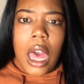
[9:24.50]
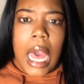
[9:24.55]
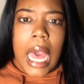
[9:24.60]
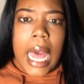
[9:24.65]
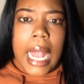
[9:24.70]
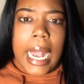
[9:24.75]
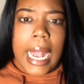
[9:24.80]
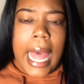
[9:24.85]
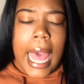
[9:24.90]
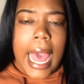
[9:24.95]

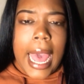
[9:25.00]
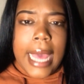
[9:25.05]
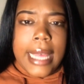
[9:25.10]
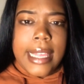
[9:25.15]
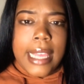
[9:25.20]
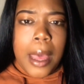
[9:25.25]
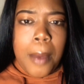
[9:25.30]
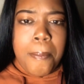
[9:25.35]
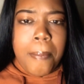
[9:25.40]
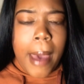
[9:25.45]
lies
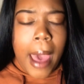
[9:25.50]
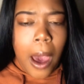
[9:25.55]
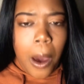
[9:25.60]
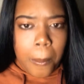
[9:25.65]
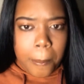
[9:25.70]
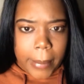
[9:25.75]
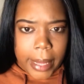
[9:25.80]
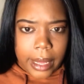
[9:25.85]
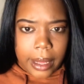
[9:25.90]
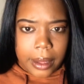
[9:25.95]
about
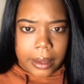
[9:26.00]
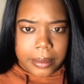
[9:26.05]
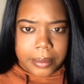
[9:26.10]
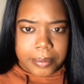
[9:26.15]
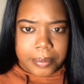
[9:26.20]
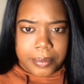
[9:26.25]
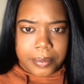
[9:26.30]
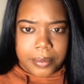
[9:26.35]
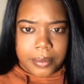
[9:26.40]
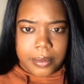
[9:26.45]
me,
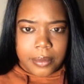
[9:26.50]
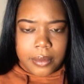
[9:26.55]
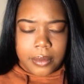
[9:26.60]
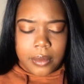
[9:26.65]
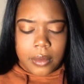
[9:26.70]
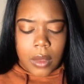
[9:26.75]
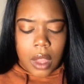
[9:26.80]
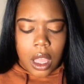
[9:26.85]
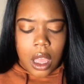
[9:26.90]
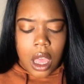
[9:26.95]

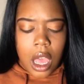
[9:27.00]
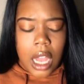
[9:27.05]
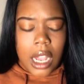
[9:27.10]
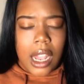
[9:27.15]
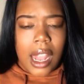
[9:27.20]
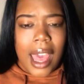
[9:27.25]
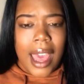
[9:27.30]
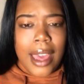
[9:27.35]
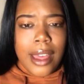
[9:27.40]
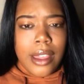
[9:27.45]

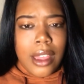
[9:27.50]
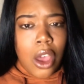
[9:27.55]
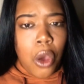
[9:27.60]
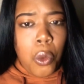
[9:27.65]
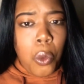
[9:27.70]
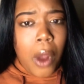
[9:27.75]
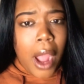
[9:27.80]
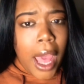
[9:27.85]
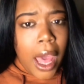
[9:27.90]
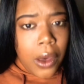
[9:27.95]
lies
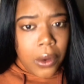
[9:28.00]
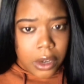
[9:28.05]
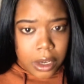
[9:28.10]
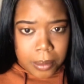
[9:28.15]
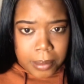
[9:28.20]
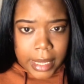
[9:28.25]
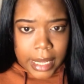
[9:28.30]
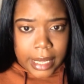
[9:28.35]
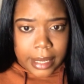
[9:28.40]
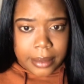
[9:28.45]
around
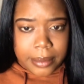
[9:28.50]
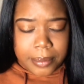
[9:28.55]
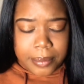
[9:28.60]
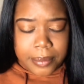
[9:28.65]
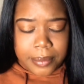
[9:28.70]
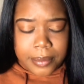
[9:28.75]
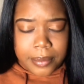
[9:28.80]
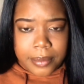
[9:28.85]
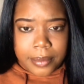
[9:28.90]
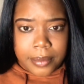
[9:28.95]
me,
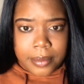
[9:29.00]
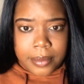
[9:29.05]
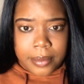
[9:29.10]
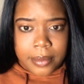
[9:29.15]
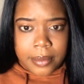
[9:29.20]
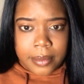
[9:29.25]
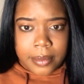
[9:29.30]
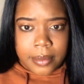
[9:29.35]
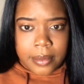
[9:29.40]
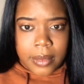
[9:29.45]

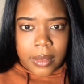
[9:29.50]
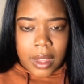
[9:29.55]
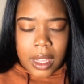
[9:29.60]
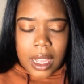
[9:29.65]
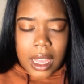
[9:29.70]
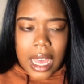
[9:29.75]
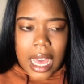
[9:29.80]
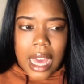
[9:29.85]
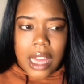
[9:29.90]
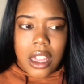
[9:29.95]

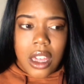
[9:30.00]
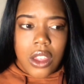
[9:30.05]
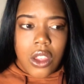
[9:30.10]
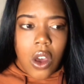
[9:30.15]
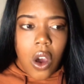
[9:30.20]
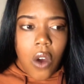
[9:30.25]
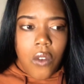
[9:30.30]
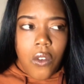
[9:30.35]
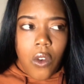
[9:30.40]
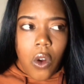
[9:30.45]
and just
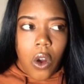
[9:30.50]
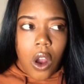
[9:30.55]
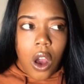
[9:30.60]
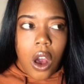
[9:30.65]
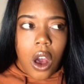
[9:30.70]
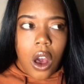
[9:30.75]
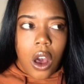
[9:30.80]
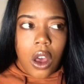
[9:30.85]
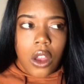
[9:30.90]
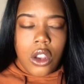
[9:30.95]

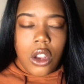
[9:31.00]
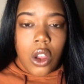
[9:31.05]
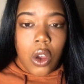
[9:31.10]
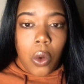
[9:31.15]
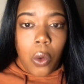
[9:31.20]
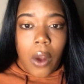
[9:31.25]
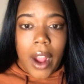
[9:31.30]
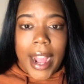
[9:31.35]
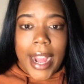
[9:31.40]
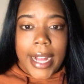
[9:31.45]
overall
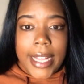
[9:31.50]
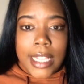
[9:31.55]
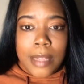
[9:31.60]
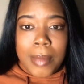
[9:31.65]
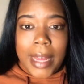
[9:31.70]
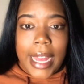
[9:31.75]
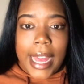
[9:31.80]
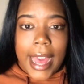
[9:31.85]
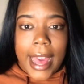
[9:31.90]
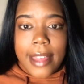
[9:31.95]
degrades
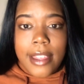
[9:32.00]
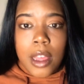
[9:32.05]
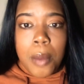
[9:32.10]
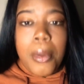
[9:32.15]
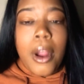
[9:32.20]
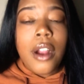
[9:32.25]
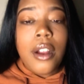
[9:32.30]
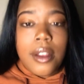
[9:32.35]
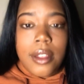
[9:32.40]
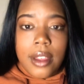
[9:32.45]
me as a
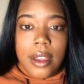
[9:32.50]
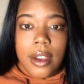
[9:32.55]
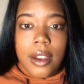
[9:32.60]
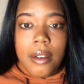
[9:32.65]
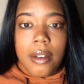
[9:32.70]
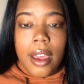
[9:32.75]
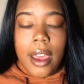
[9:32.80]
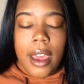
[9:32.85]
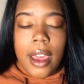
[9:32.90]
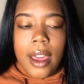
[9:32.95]
person,
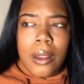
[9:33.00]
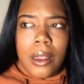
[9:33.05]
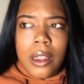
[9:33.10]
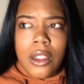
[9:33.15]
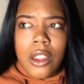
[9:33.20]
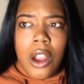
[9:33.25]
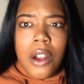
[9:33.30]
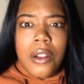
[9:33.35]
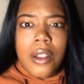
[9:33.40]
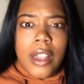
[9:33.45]
okay?
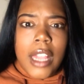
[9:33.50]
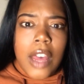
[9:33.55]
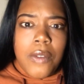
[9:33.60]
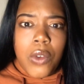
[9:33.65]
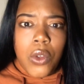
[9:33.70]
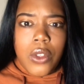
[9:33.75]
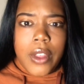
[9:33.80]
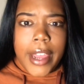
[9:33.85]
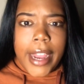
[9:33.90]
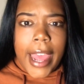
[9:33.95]
Certain
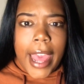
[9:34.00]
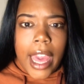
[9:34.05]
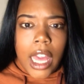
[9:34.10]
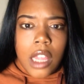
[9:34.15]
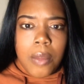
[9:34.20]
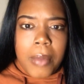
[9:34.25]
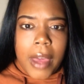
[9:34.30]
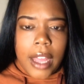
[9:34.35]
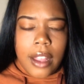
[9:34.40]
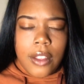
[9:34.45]
levels that I
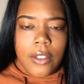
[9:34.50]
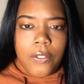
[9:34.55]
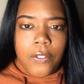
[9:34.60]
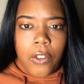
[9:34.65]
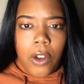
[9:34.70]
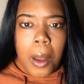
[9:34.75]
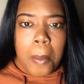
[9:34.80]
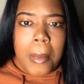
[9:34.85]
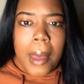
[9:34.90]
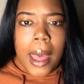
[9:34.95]
expect
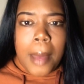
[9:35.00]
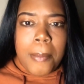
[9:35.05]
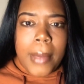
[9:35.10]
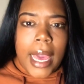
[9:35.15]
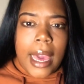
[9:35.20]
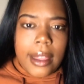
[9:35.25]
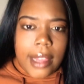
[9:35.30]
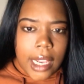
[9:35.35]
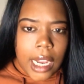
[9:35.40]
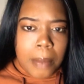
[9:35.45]
from a
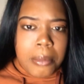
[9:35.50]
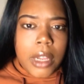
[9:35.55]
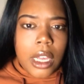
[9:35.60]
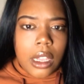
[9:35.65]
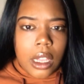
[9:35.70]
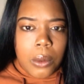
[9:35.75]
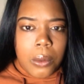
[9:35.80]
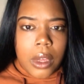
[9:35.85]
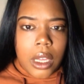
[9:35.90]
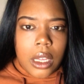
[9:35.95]
man that I'm
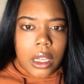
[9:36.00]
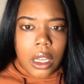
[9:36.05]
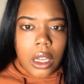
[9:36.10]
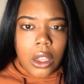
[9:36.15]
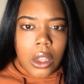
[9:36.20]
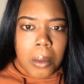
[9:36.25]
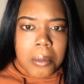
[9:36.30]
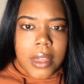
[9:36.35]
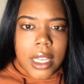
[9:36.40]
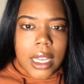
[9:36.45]
dealing with. You know
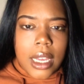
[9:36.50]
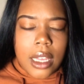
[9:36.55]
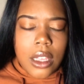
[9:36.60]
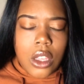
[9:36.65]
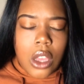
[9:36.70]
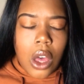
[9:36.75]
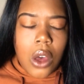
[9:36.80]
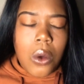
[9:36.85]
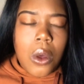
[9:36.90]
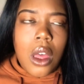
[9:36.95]
what I'm saying?
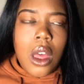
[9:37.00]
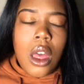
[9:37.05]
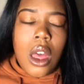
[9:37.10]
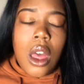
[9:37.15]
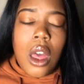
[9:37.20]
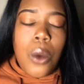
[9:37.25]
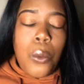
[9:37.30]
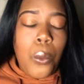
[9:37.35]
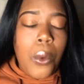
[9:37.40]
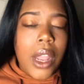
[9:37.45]
So
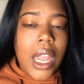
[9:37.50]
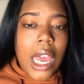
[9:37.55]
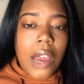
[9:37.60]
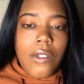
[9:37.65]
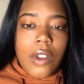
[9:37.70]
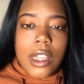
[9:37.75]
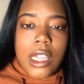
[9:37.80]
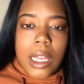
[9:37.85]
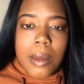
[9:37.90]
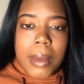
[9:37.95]
whenever
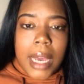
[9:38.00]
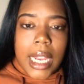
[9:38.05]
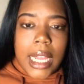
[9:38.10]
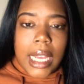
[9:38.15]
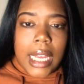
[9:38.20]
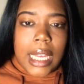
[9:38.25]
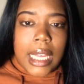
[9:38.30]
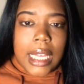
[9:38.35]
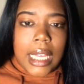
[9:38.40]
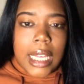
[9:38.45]
somebody
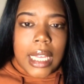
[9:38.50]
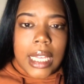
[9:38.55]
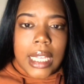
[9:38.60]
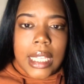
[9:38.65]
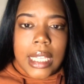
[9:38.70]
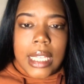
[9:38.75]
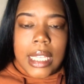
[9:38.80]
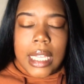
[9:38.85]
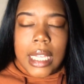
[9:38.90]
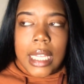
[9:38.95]

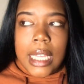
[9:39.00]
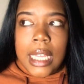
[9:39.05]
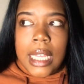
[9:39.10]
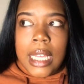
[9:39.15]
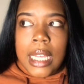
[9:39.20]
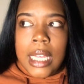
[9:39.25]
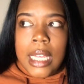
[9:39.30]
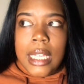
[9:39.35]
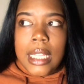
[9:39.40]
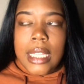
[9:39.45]
is
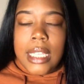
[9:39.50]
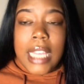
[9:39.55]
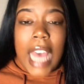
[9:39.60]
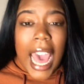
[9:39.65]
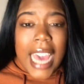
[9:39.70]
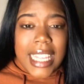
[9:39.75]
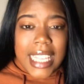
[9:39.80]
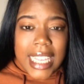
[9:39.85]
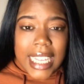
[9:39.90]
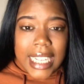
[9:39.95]

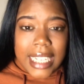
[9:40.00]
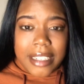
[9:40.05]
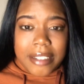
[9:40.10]
toxic,